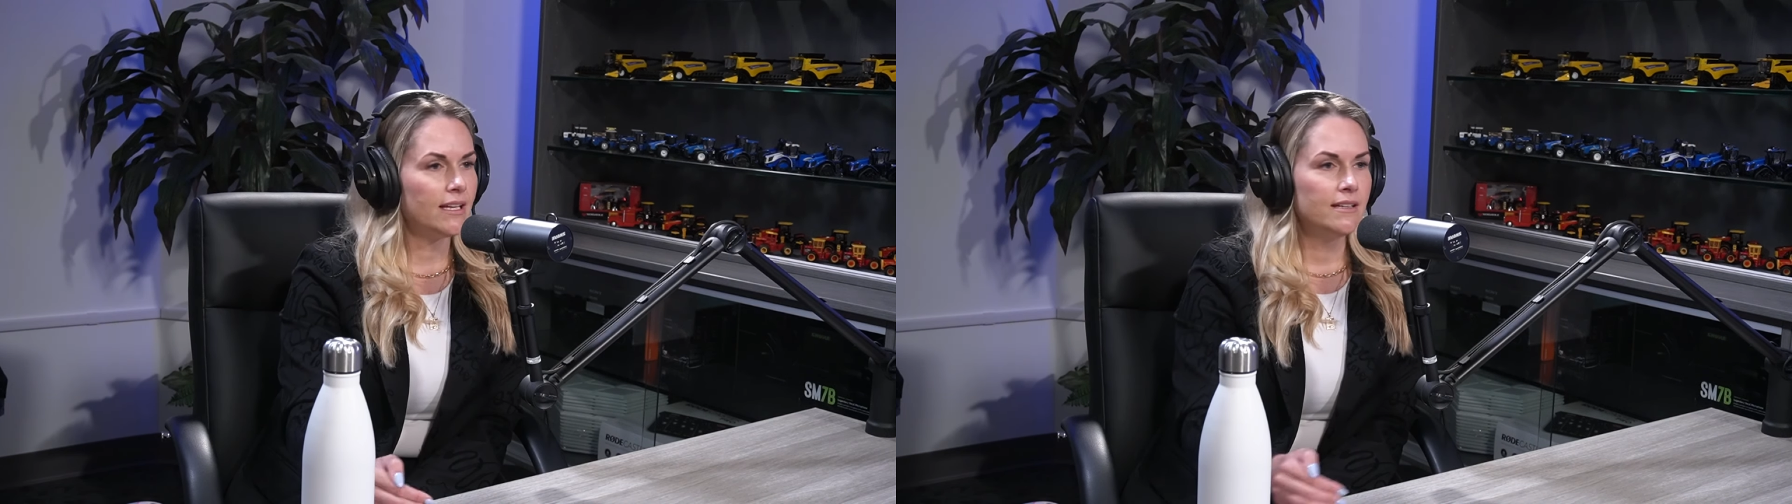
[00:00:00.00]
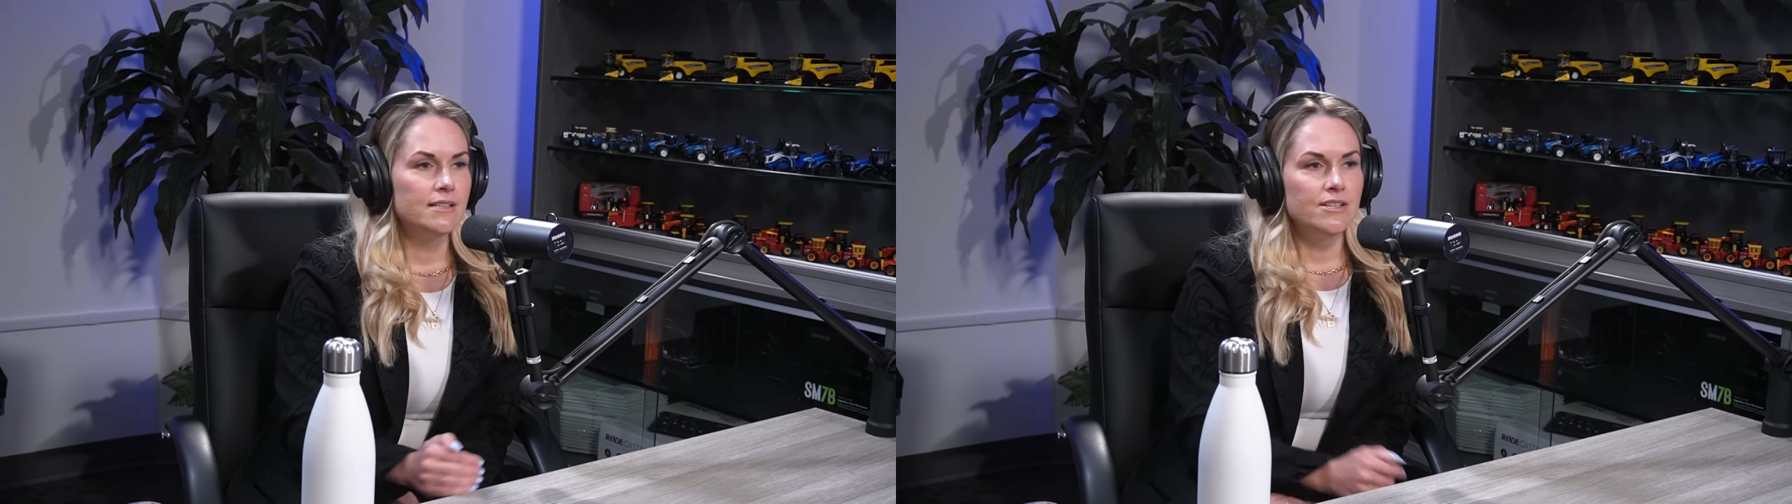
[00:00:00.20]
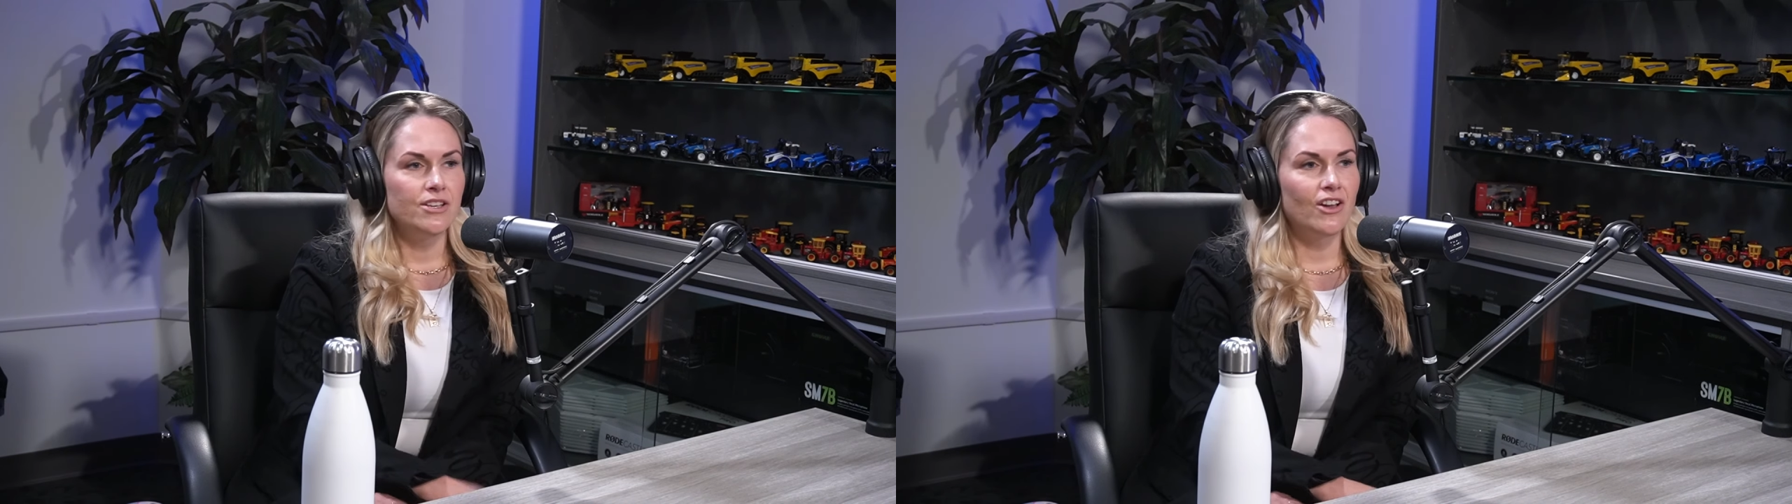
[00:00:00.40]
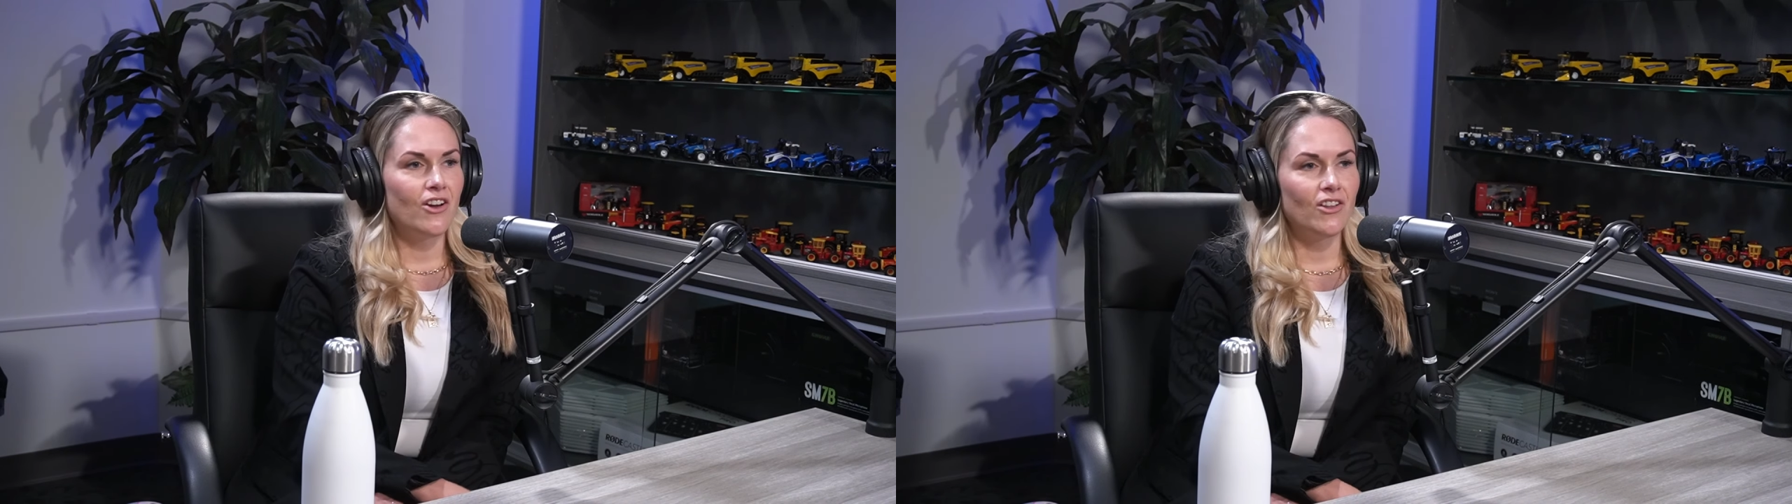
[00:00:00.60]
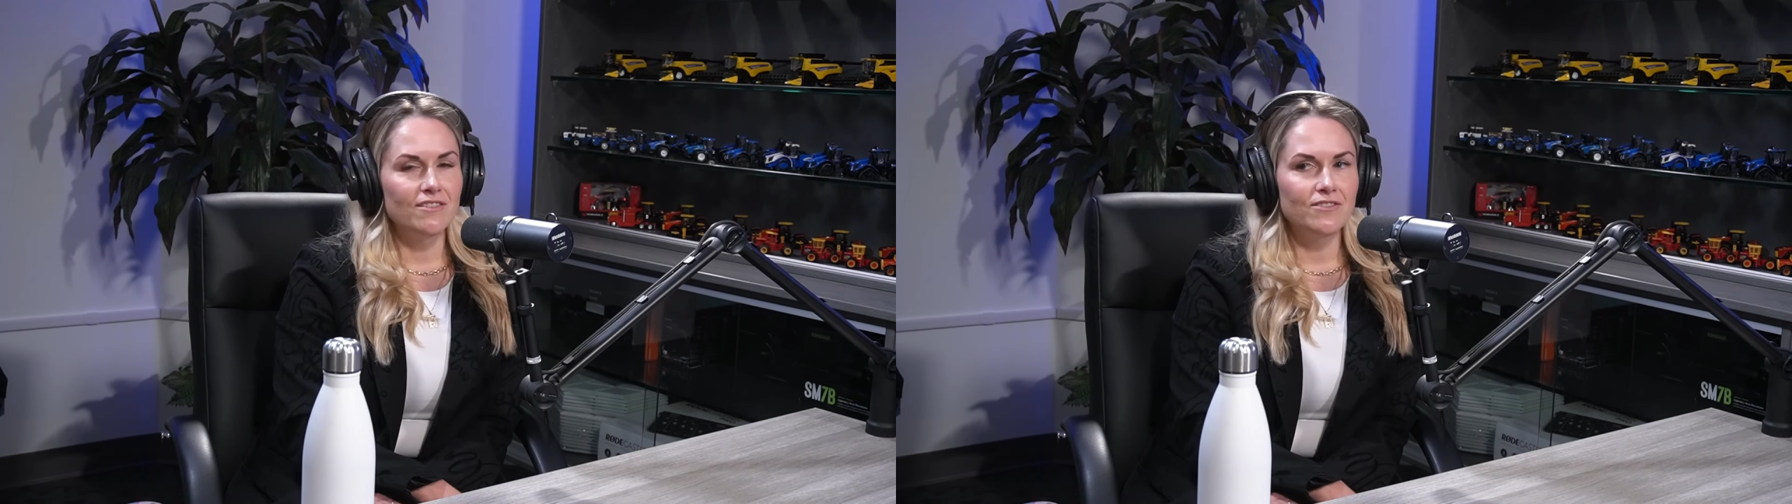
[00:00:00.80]
You can
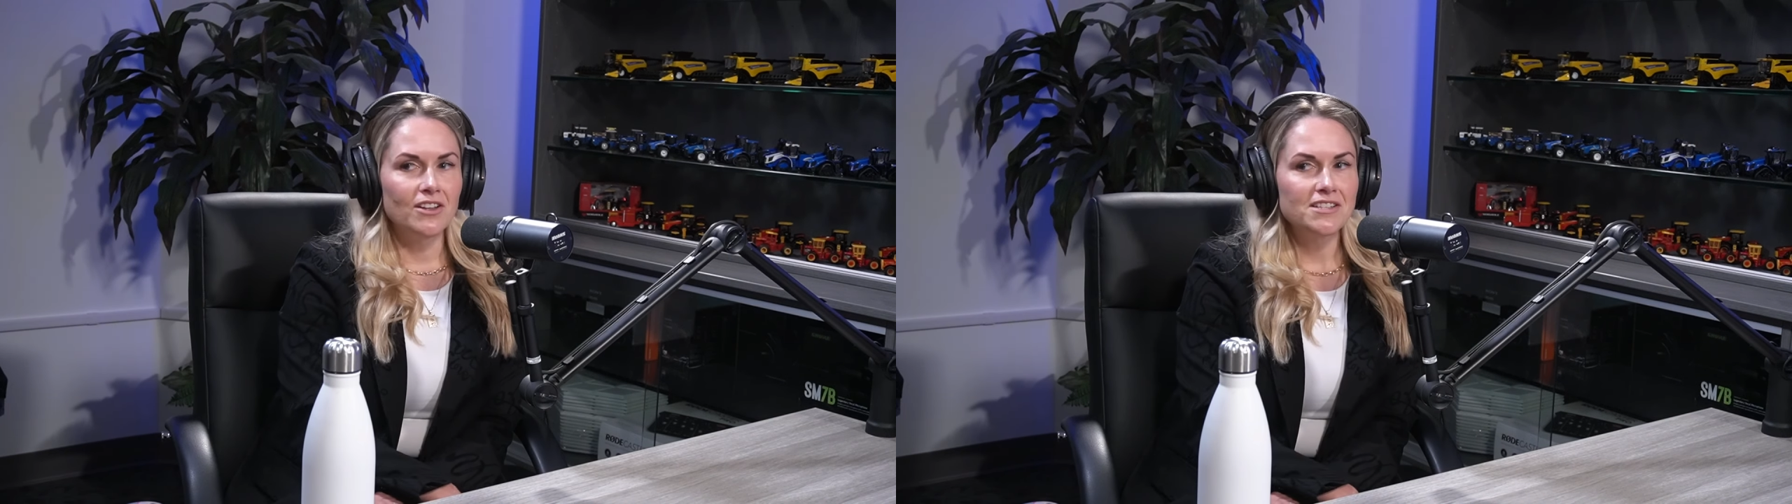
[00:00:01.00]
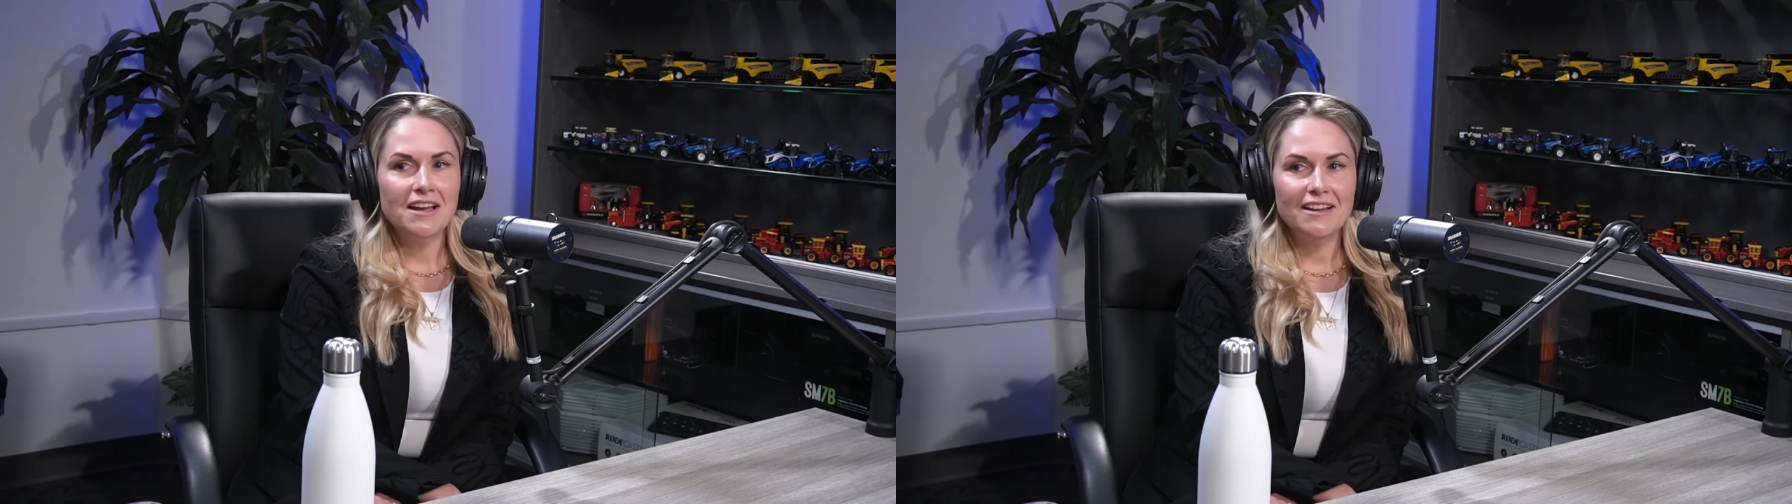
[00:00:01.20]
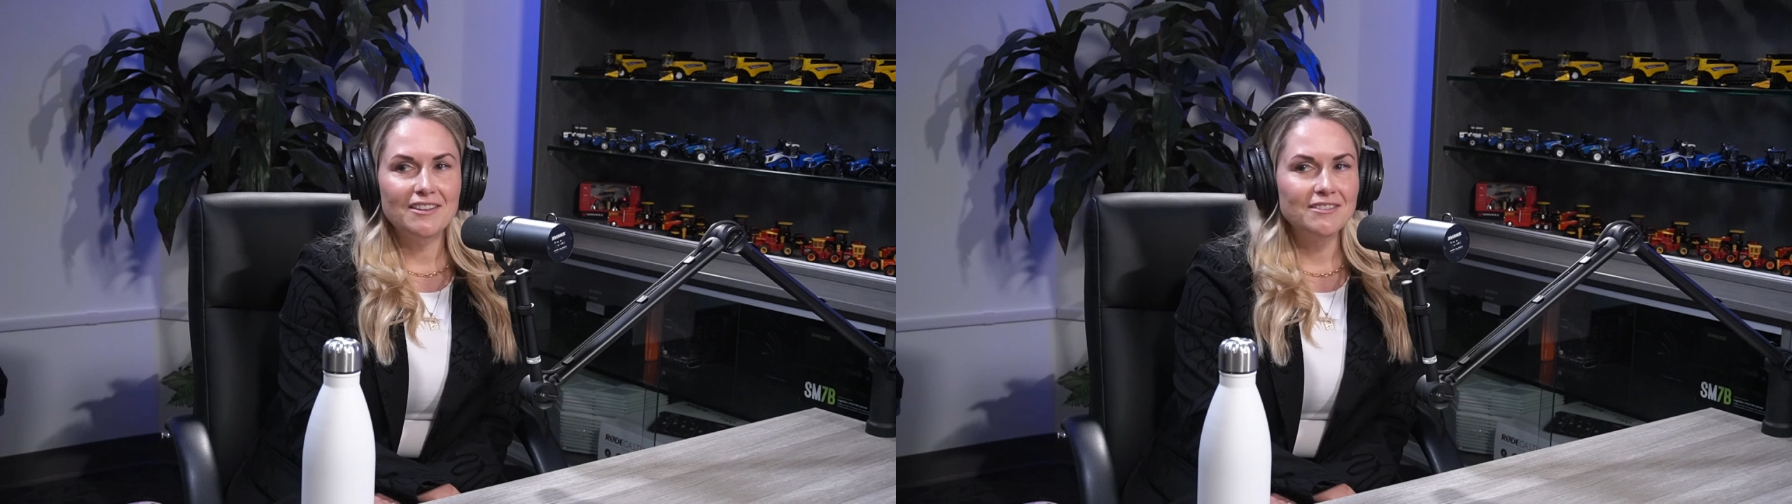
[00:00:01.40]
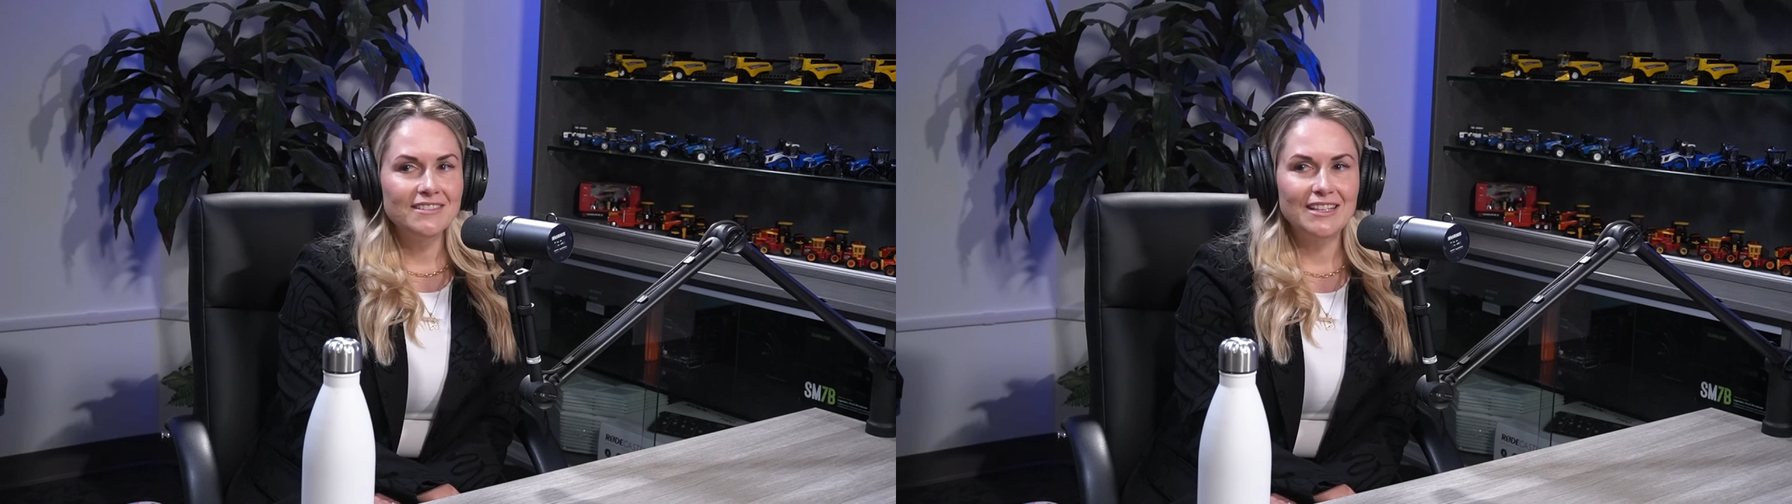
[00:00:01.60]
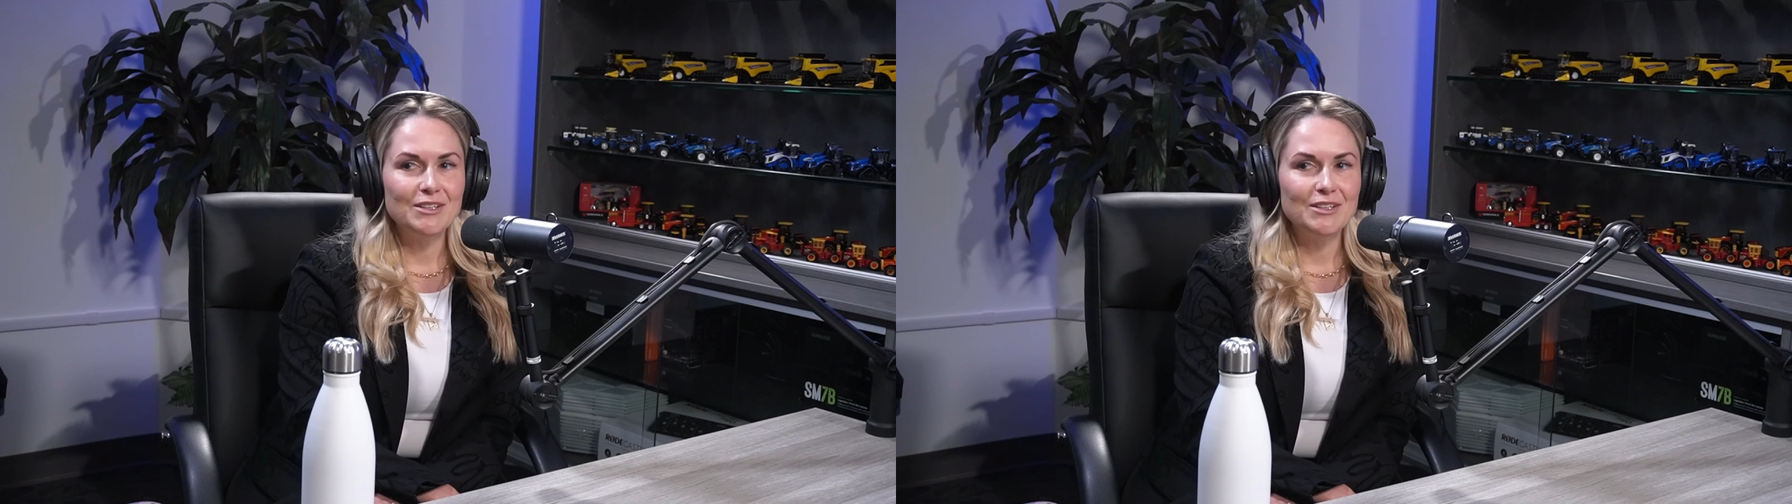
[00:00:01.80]
call it volatile,